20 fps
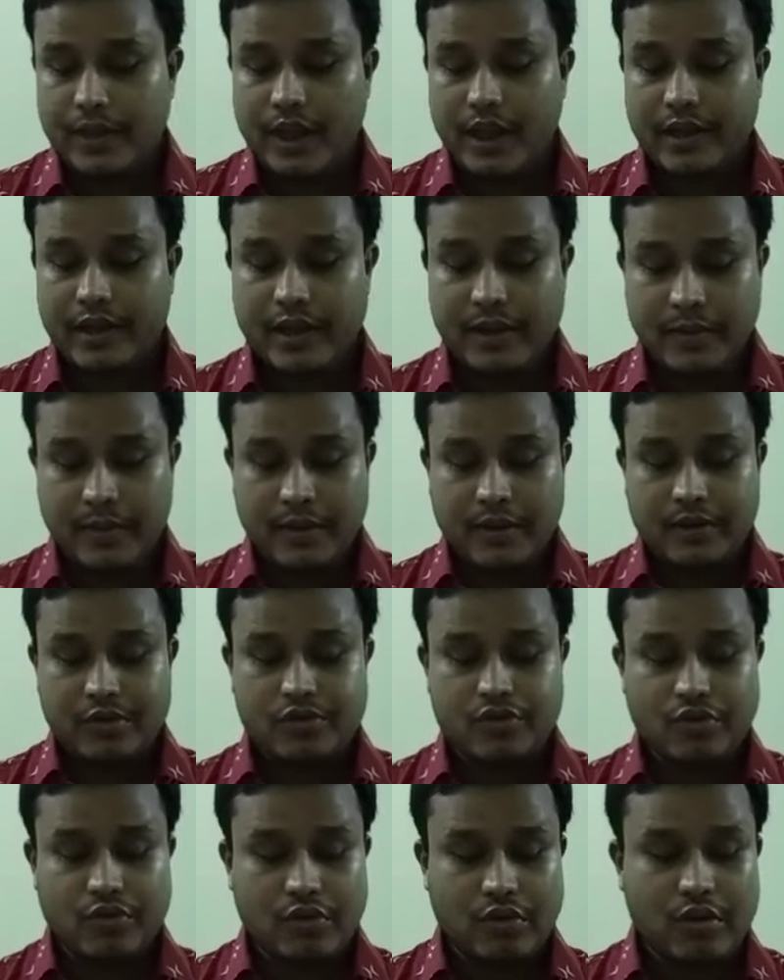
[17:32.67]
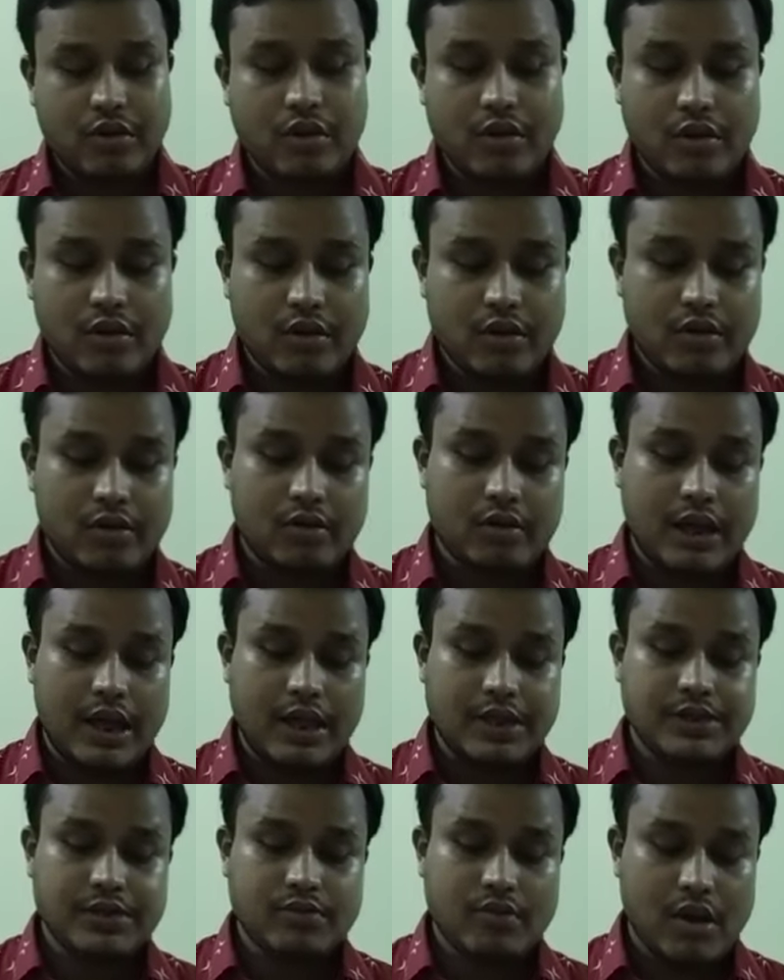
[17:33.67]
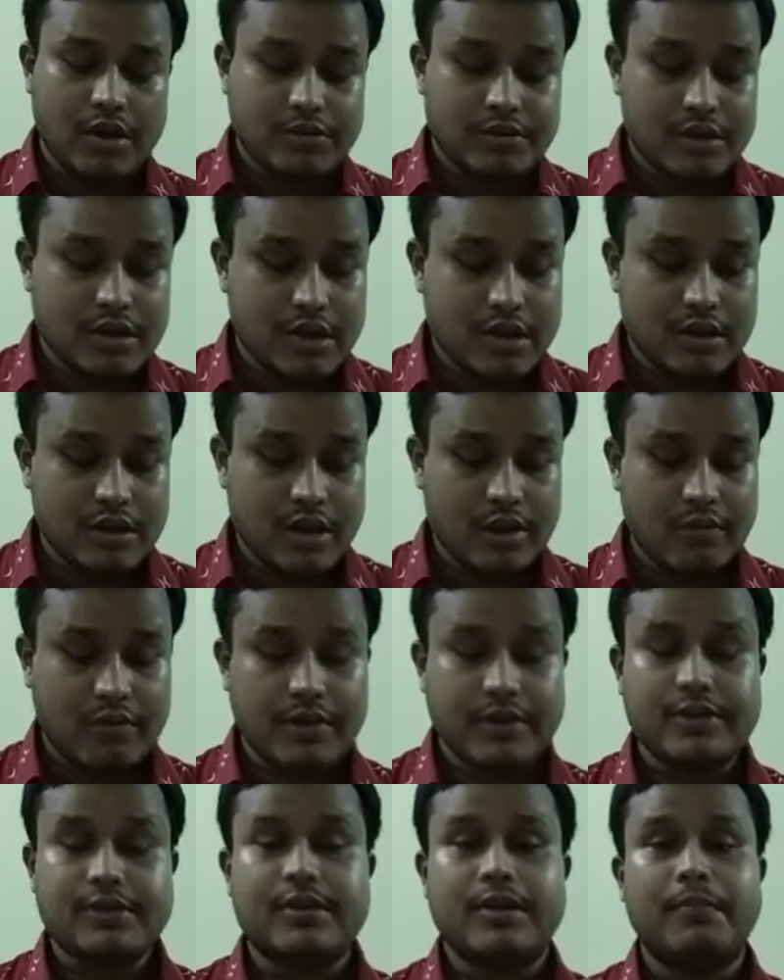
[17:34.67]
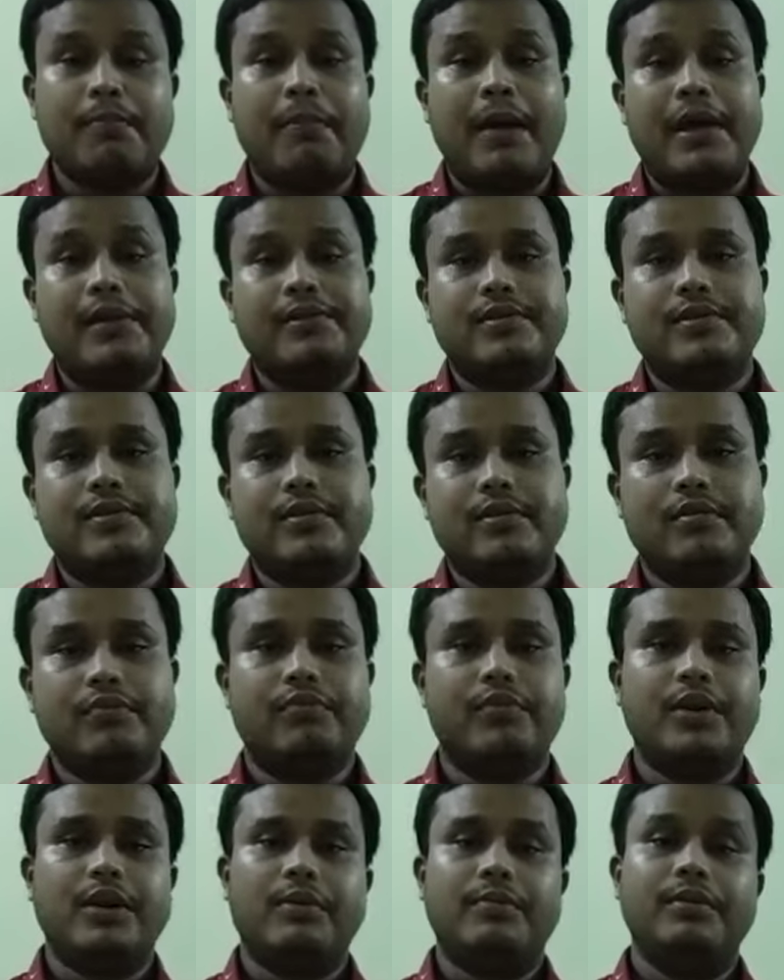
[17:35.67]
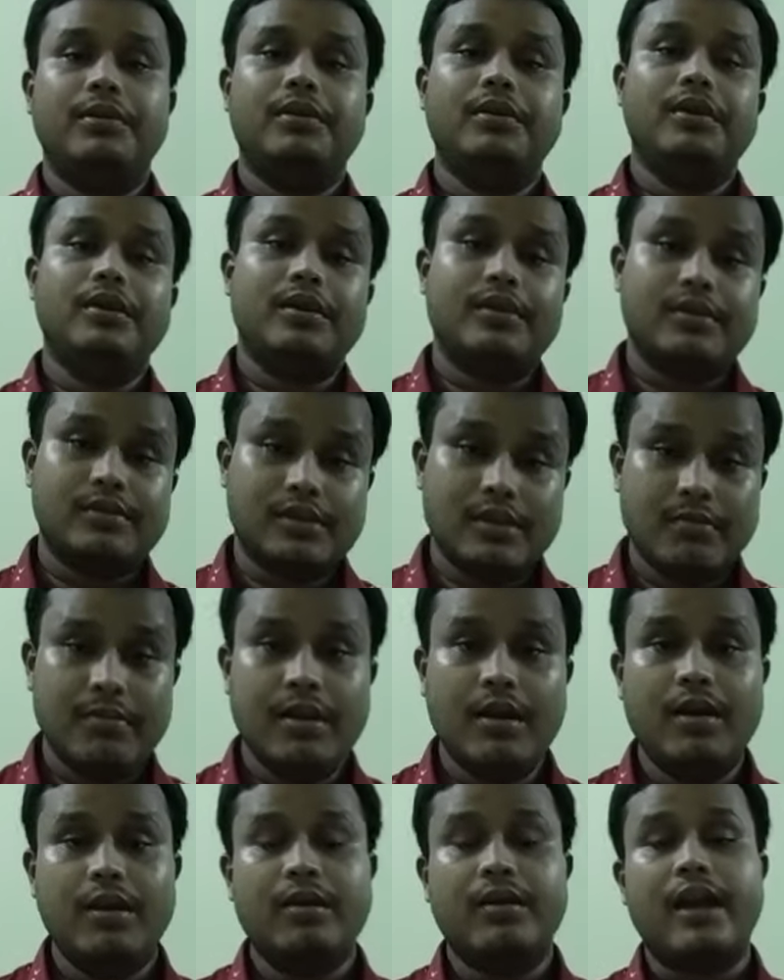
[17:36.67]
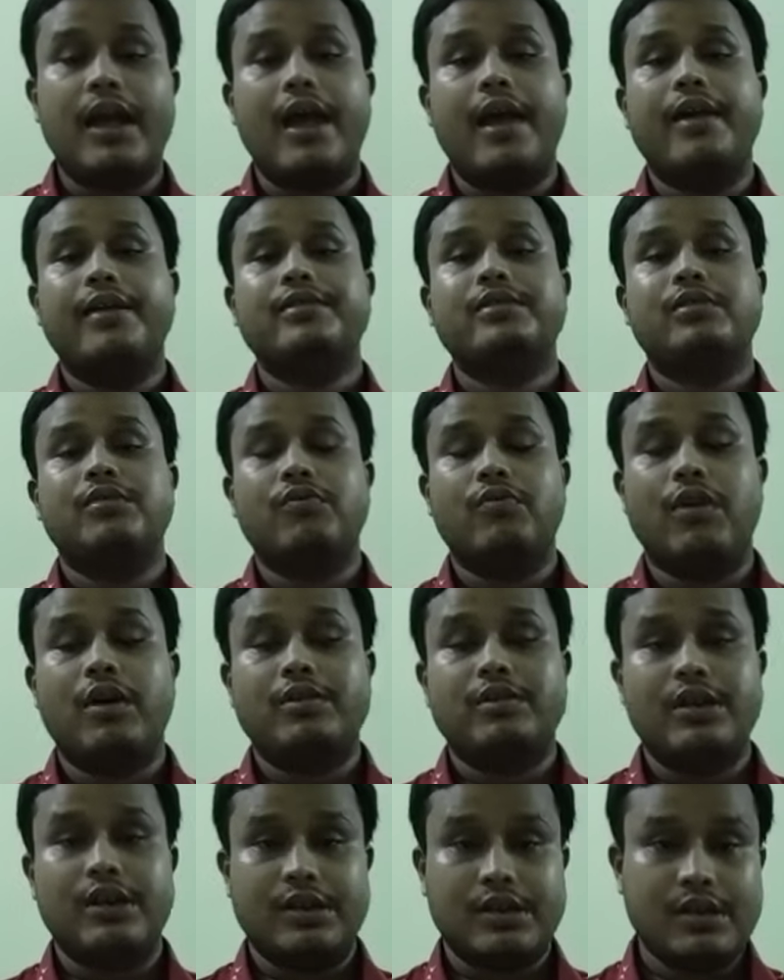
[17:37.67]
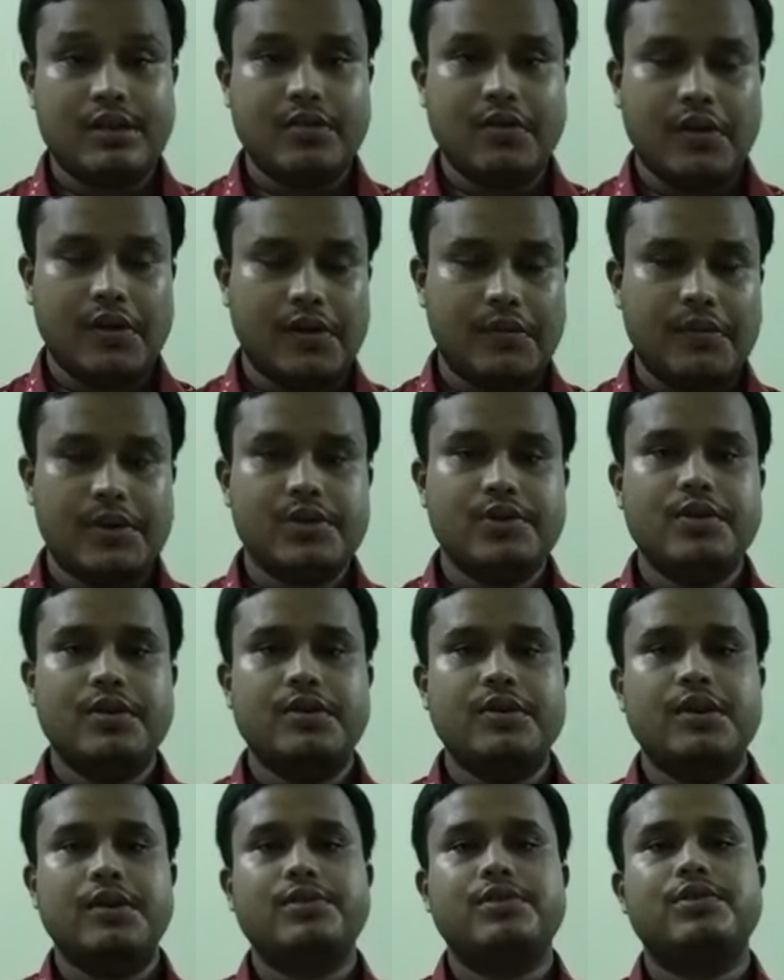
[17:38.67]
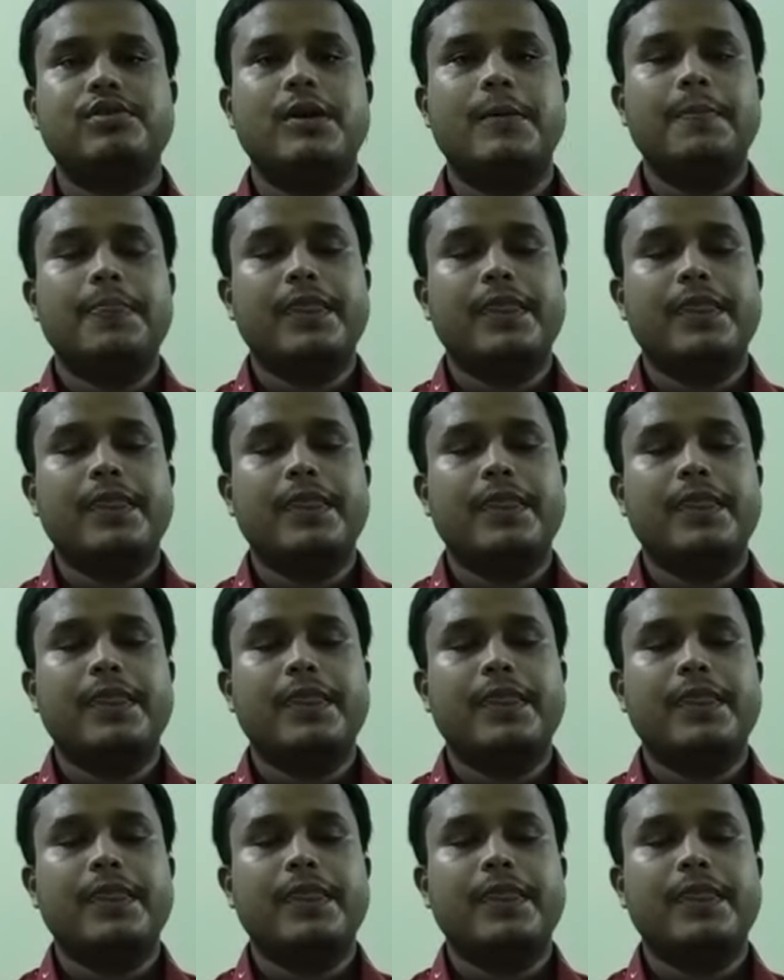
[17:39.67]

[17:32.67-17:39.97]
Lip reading: Okay, so as you have seen, the question pattern will be similar as you are taking your revision test.